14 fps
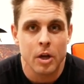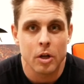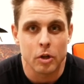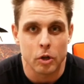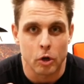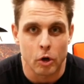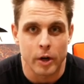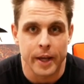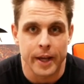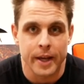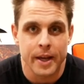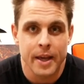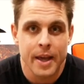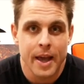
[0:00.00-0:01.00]

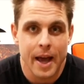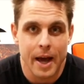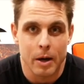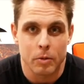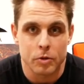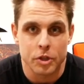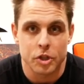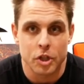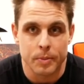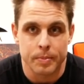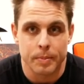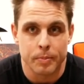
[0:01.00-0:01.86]
learning how to chip the